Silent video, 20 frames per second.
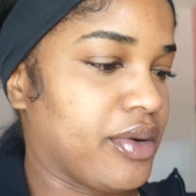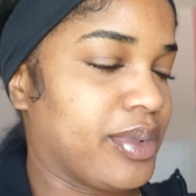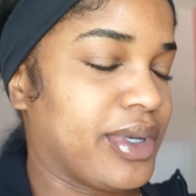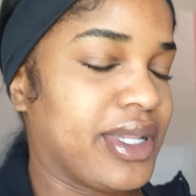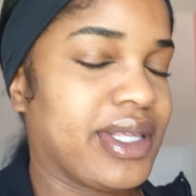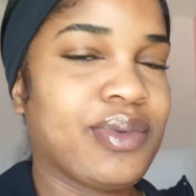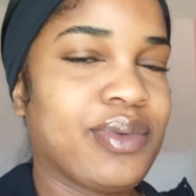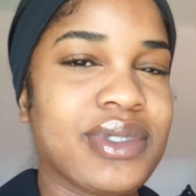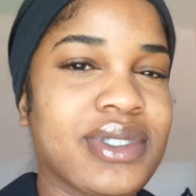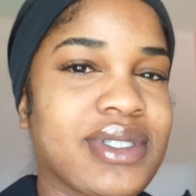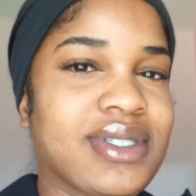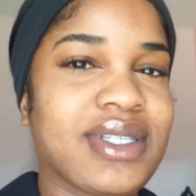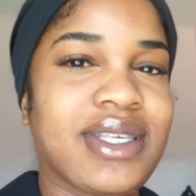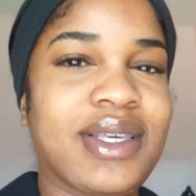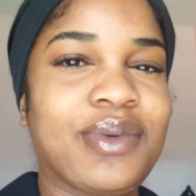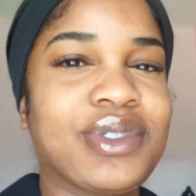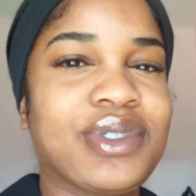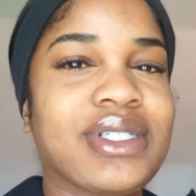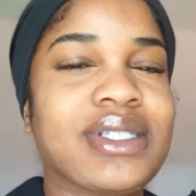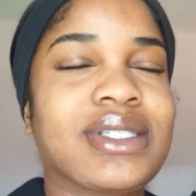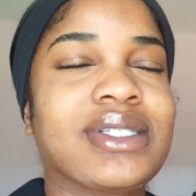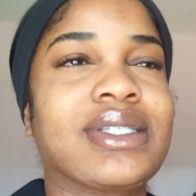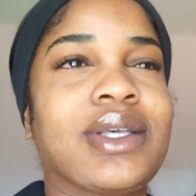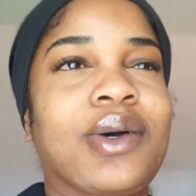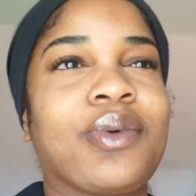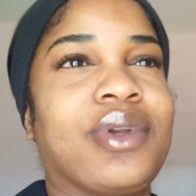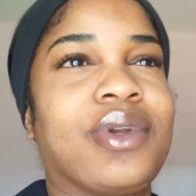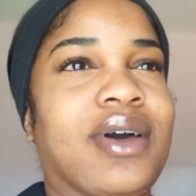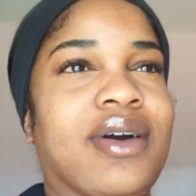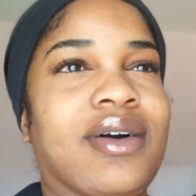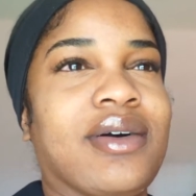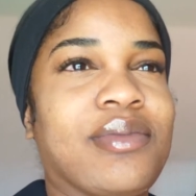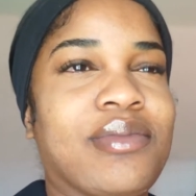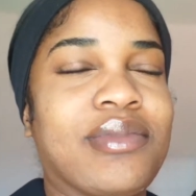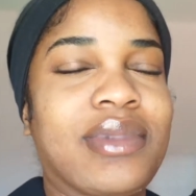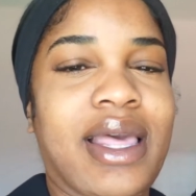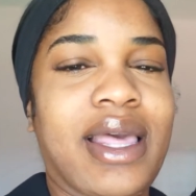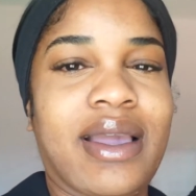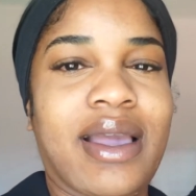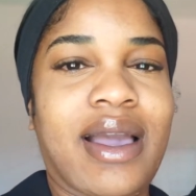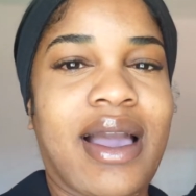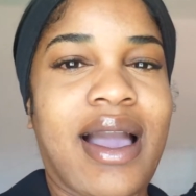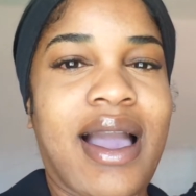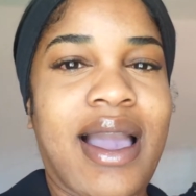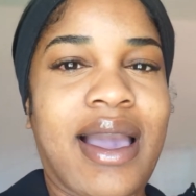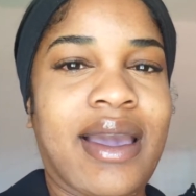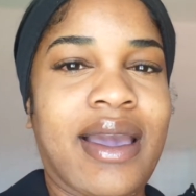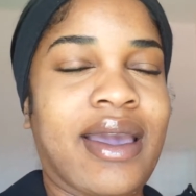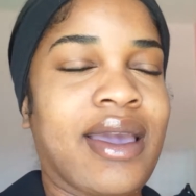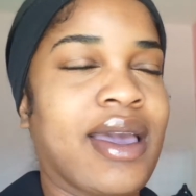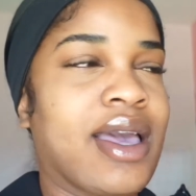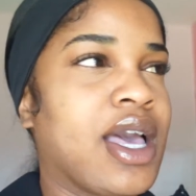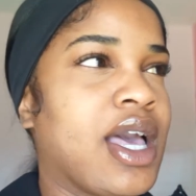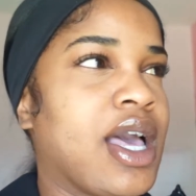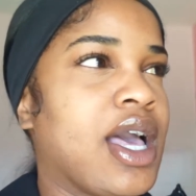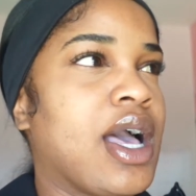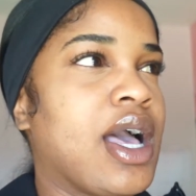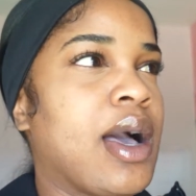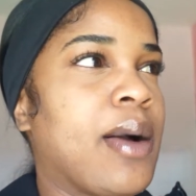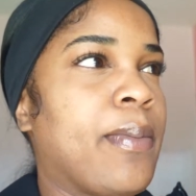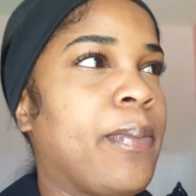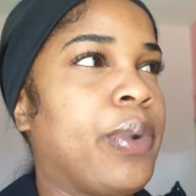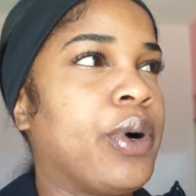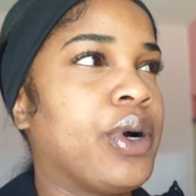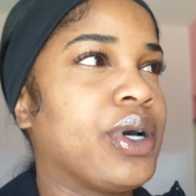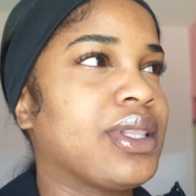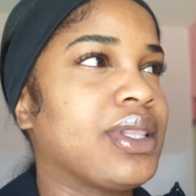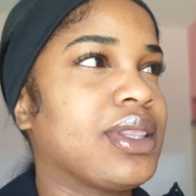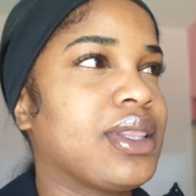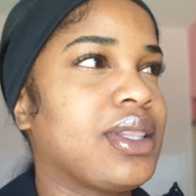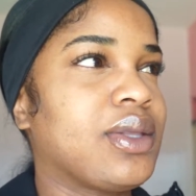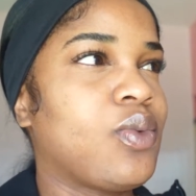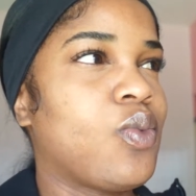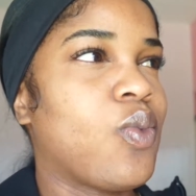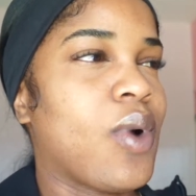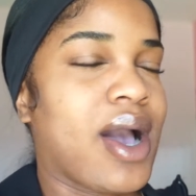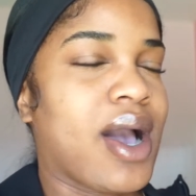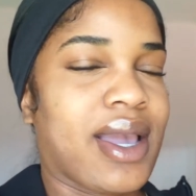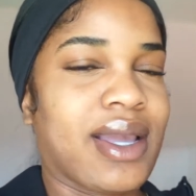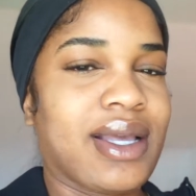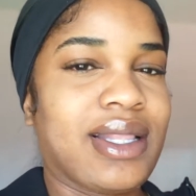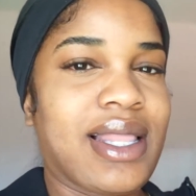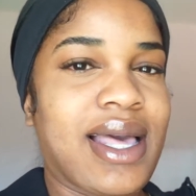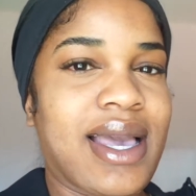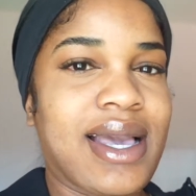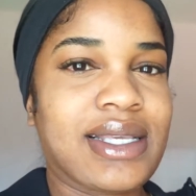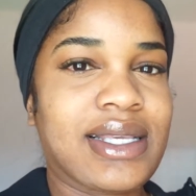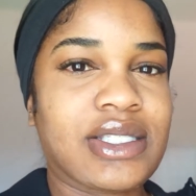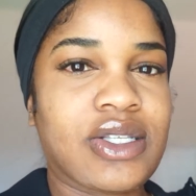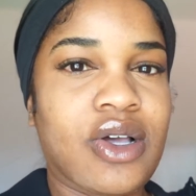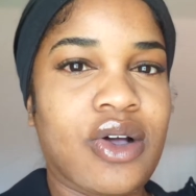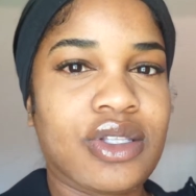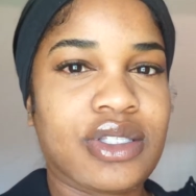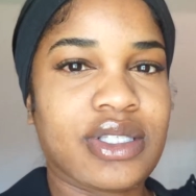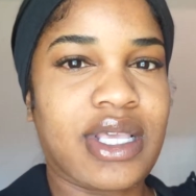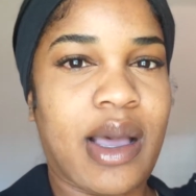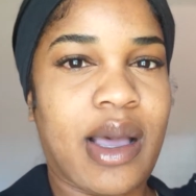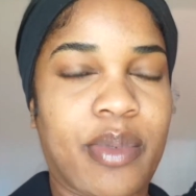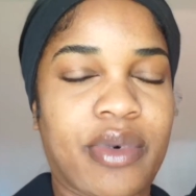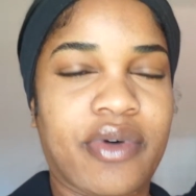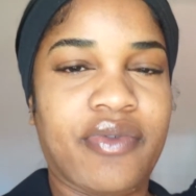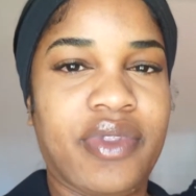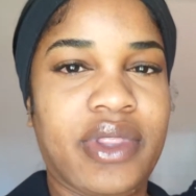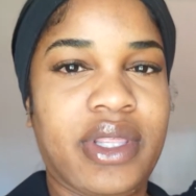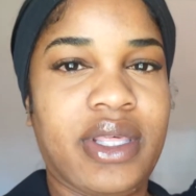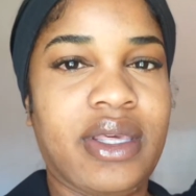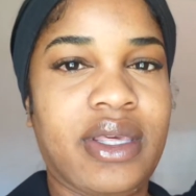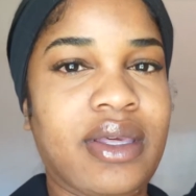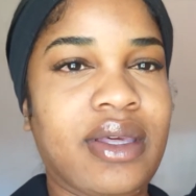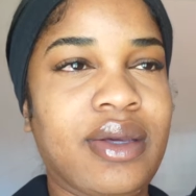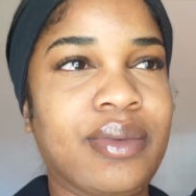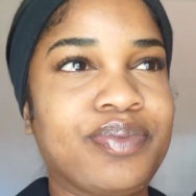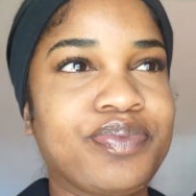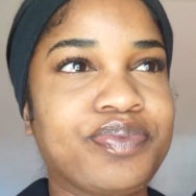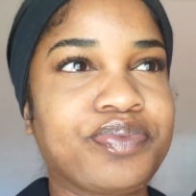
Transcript: But it was it was just so dumb. Like I put the wine glass on top of the